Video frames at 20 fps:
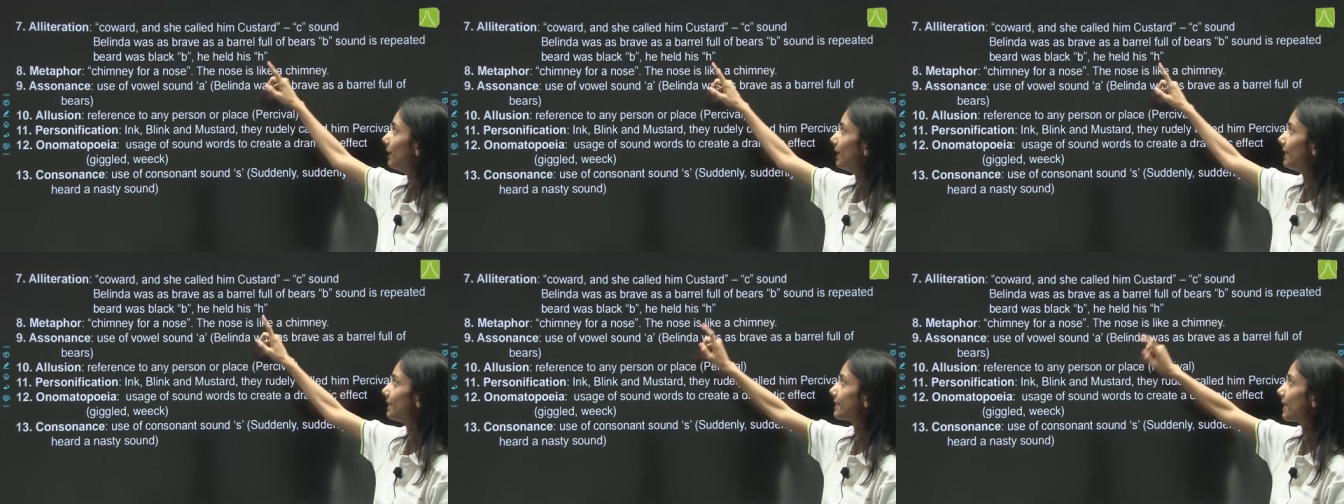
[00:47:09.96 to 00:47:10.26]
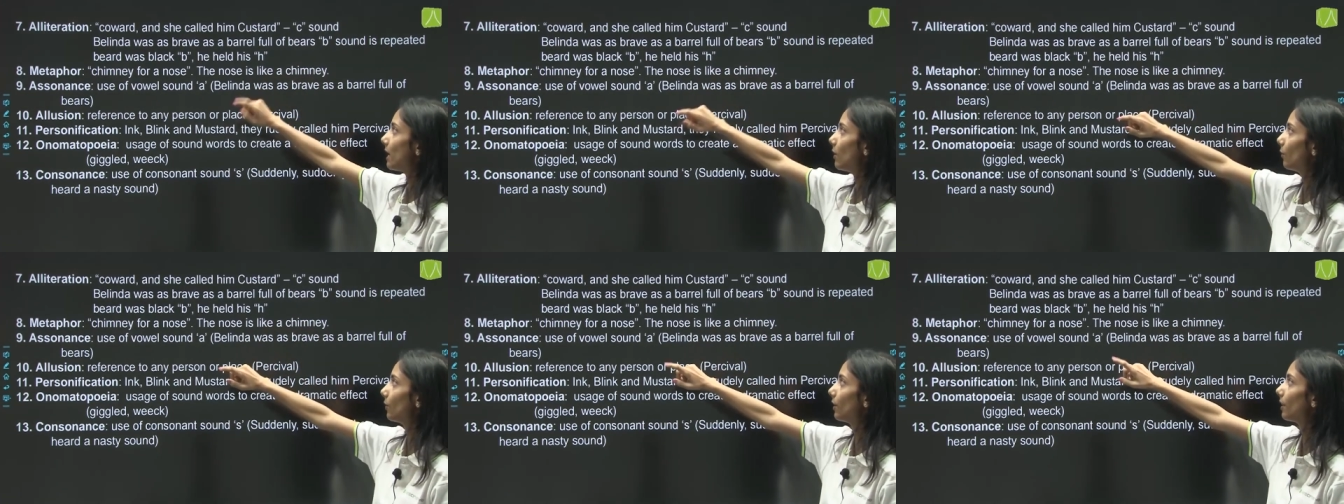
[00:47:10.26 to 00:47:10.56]
B
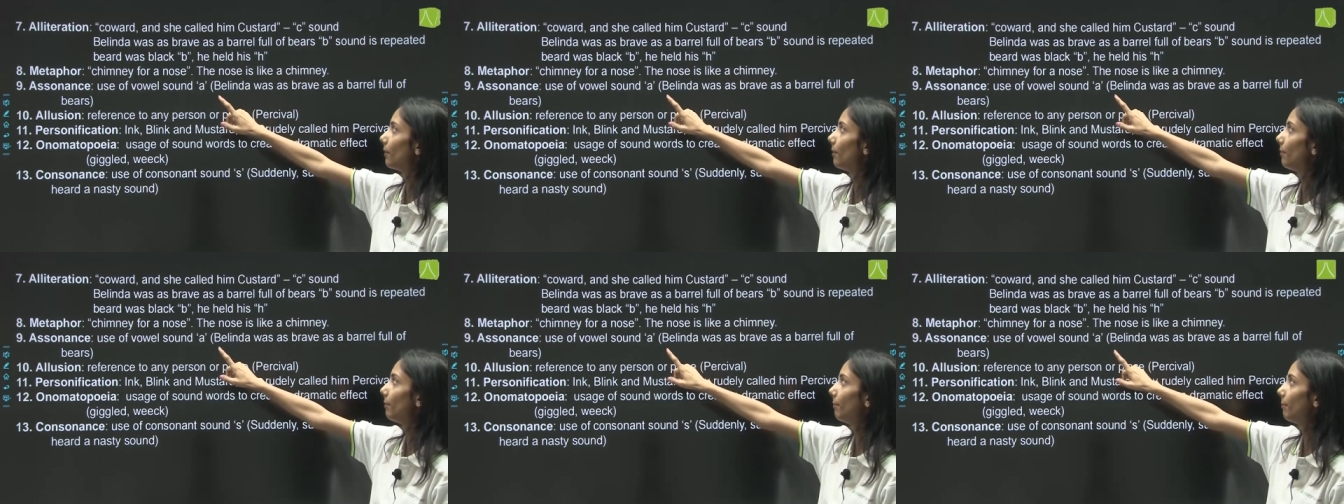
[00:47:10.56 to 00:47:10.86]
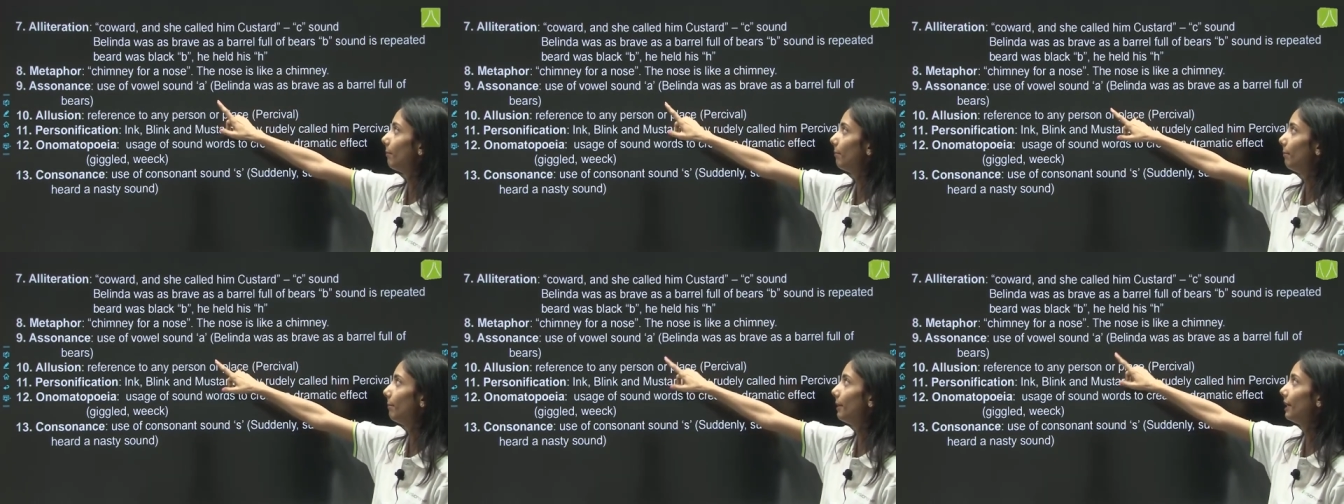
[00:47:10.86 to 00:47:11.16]
sound.
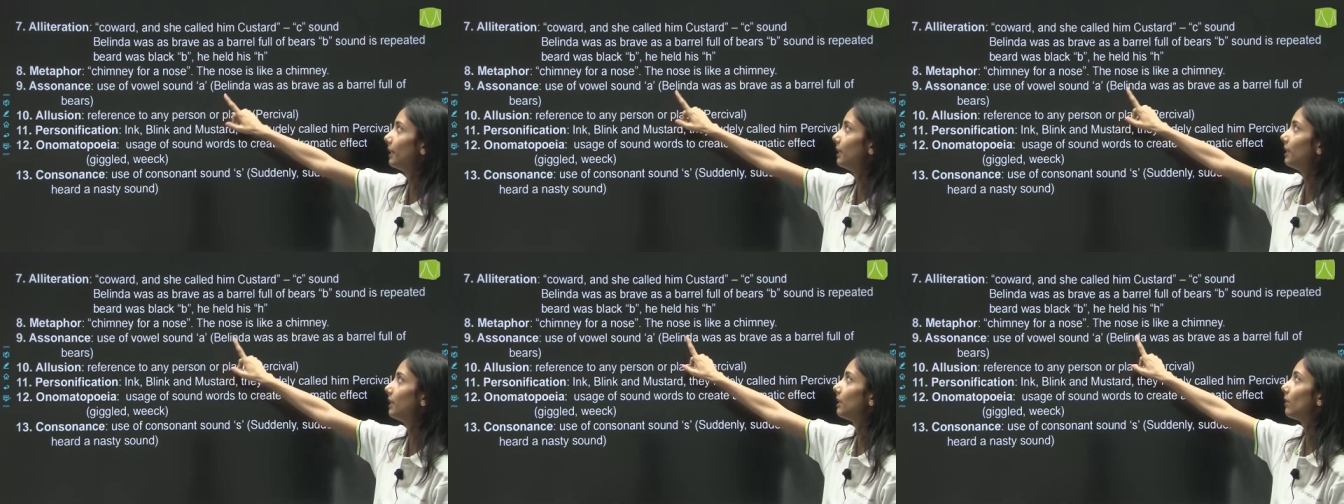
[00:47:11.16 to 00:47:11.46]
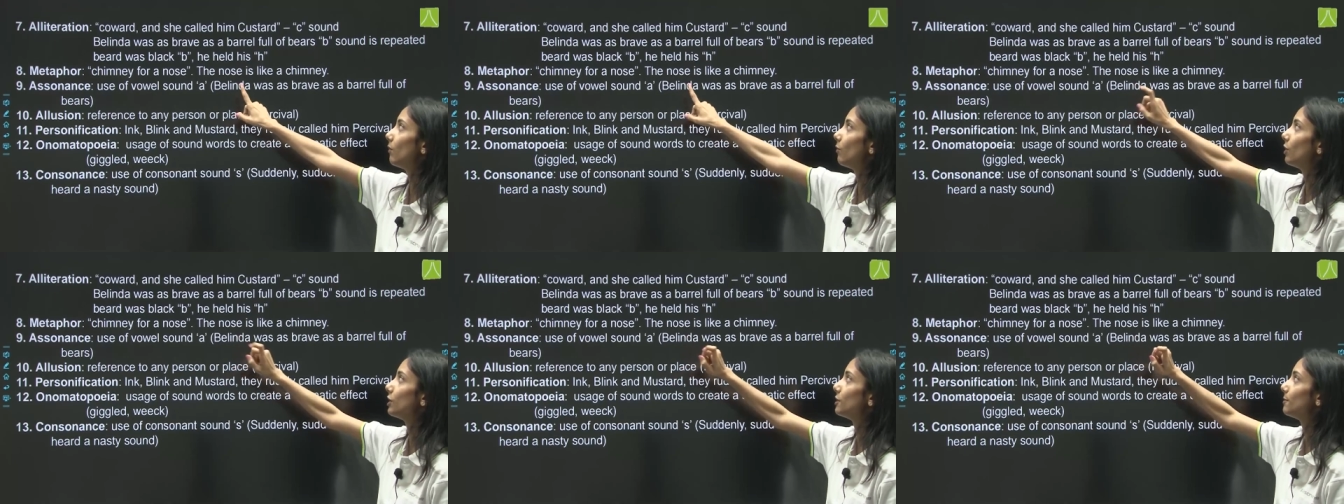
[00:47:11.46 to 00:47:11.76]

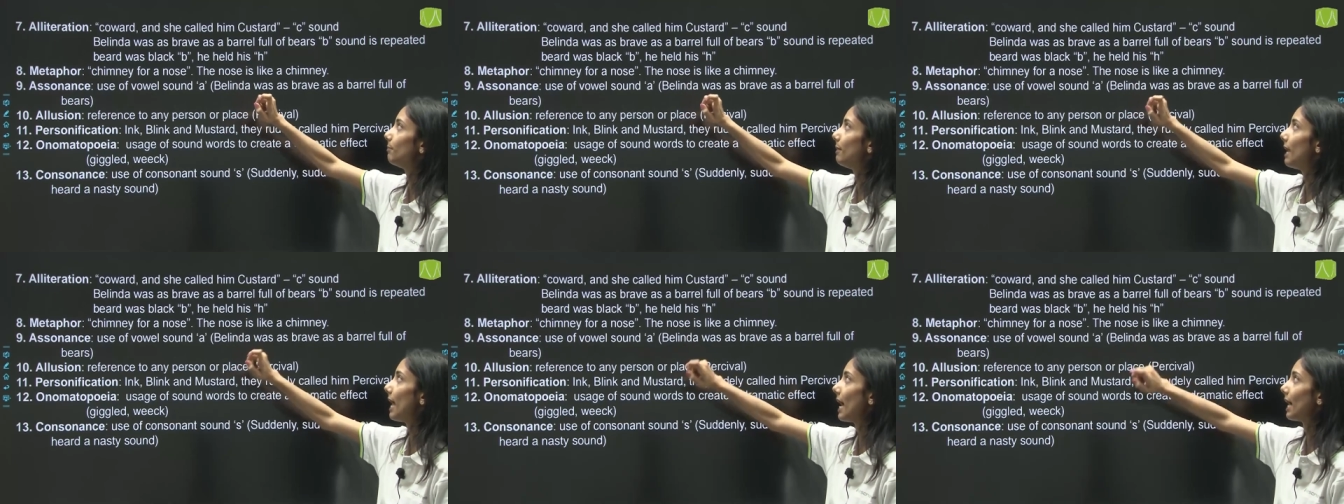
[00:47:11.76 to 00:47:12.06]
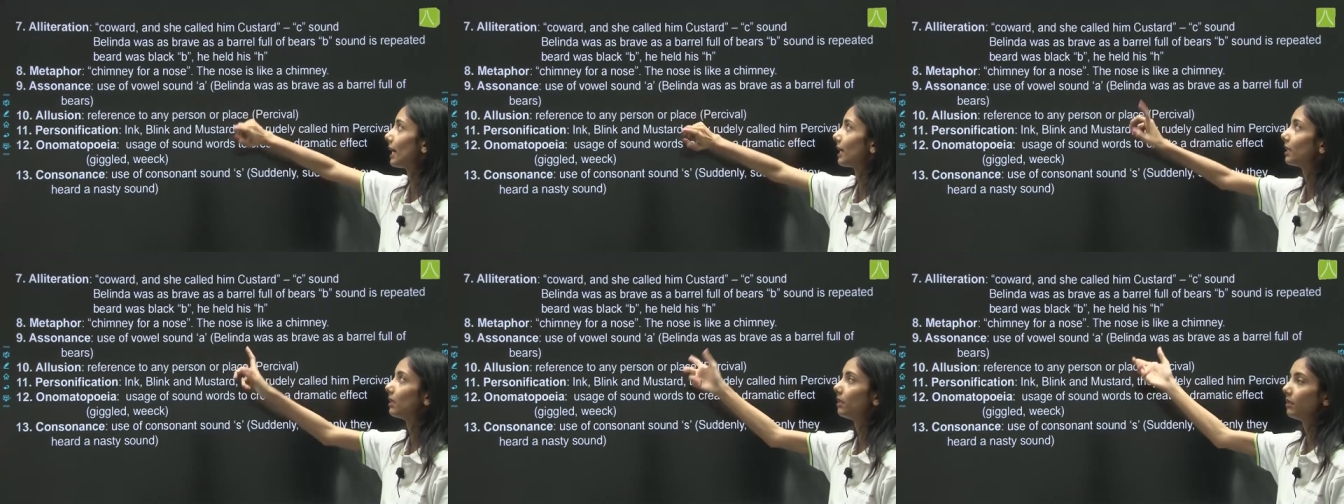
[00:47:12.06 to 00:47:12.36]
Beard was
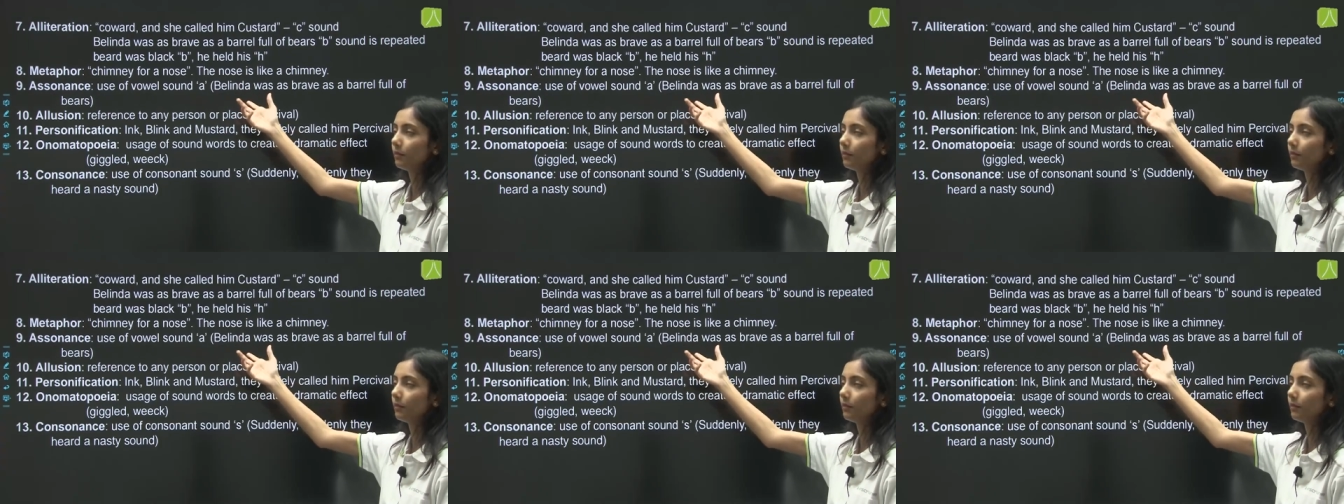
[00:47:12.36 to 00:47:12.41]
black,